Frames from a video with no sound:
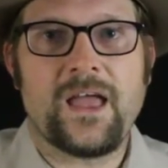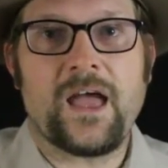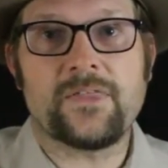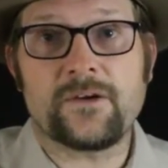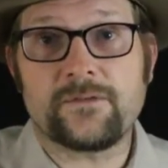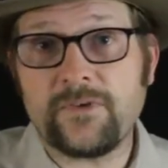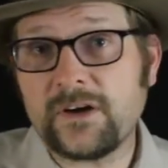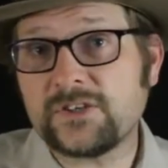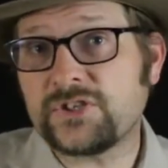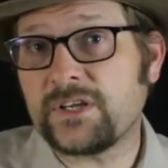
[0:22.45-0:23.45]
and their
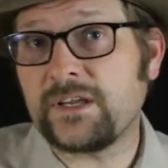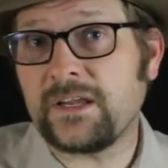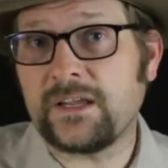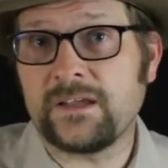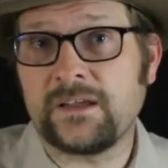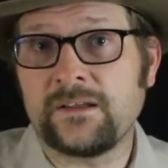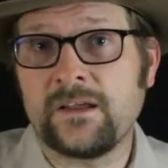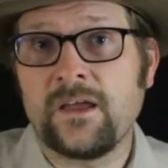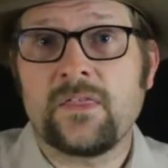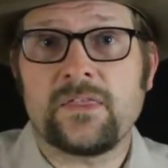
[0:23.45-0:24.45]
function
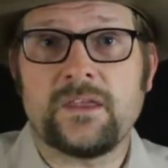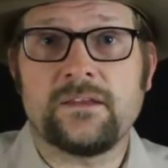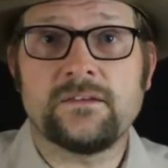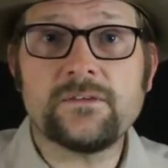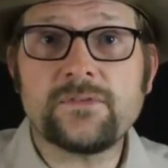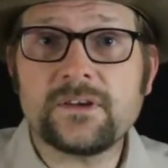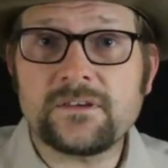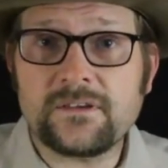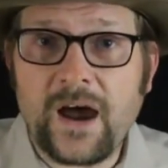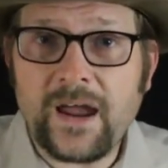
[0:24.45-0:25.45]
in the
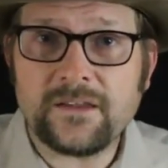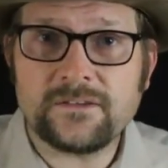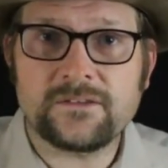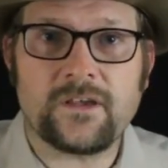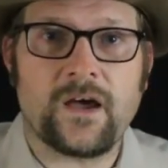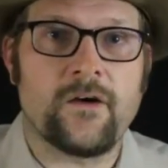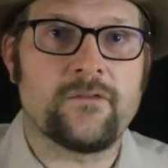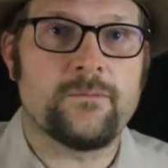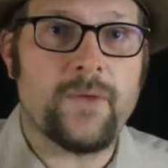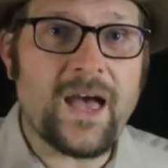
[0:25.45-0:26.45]
different diets
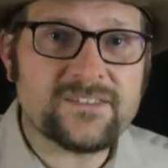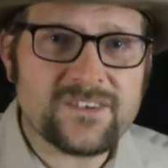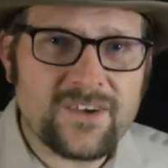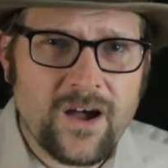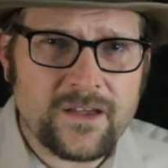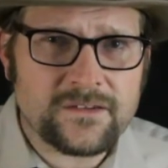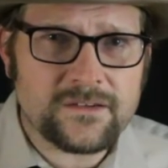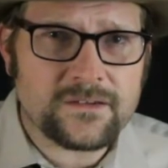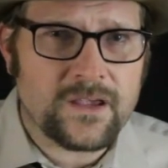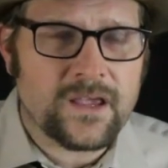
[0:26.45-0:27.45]
of
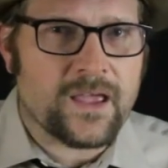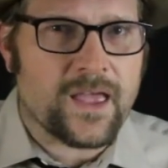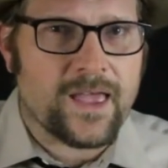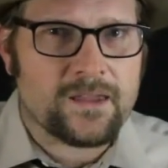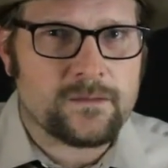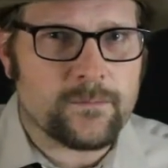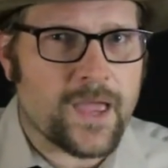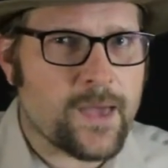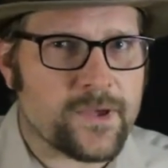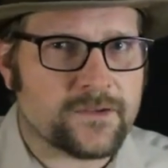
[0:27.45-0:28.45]
mastodons and
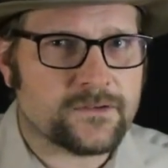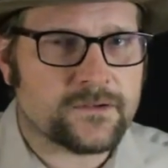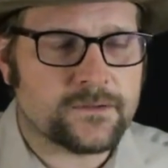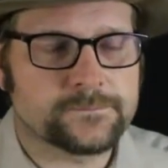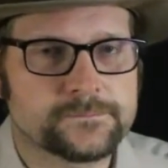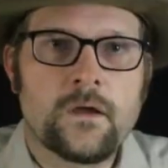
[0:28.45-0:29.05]
mammoths.